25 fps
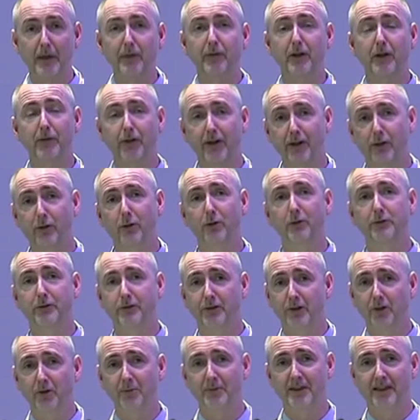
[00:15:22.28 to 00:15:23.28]
Now, even if I could
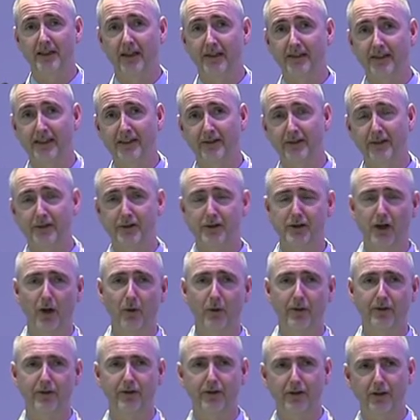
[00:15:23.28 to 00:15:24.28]
zoom in on this and
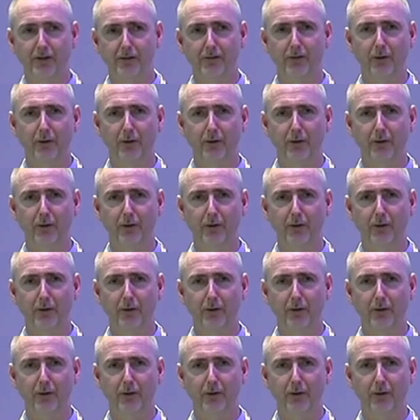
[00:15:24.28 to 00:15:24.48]
show it to you,